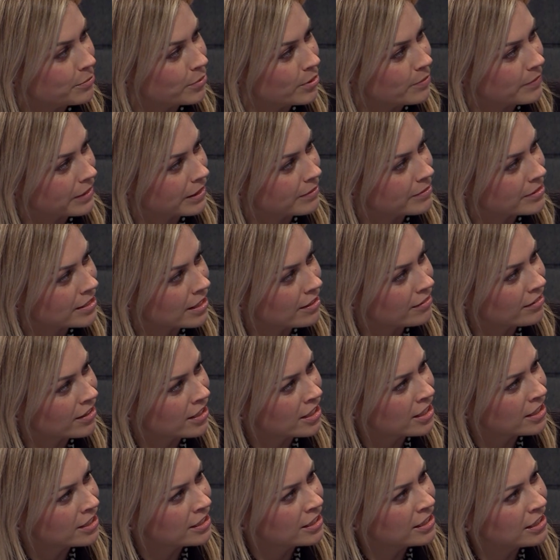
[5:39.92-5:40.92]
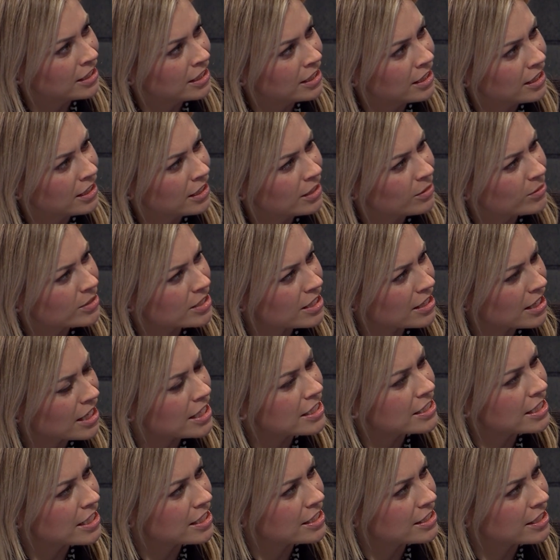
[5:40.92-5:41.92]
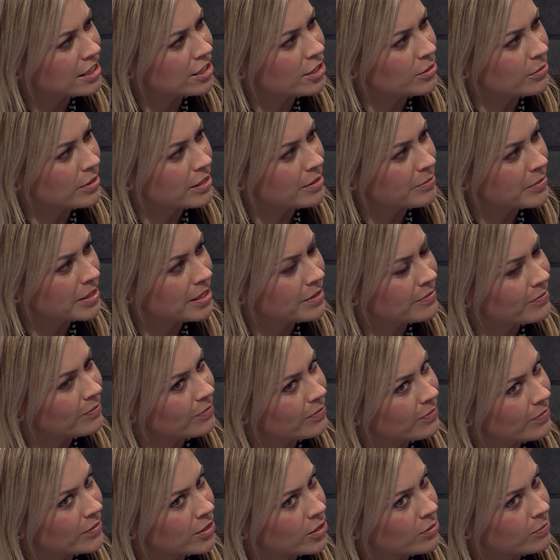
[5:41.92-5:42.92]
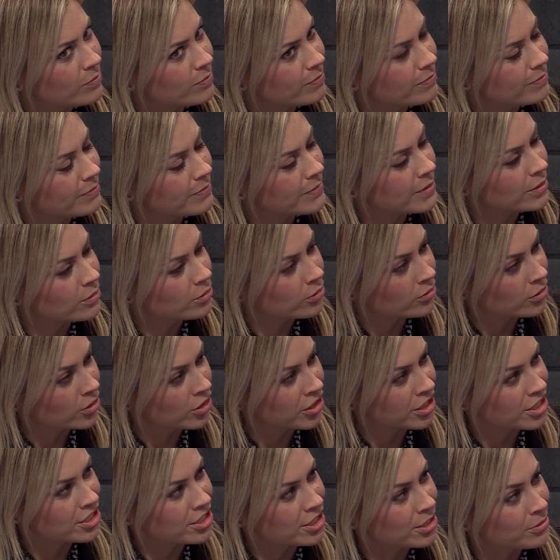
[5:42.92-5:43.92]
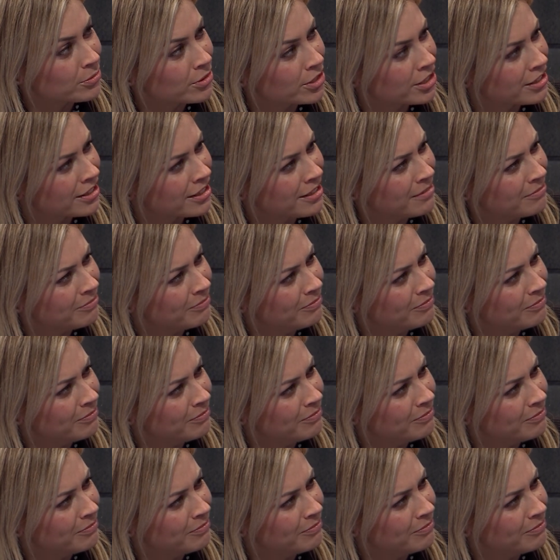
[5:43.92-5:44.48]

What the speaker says: Birmingham. Is that right? Was it that Test that you went a bit? You got into your work there?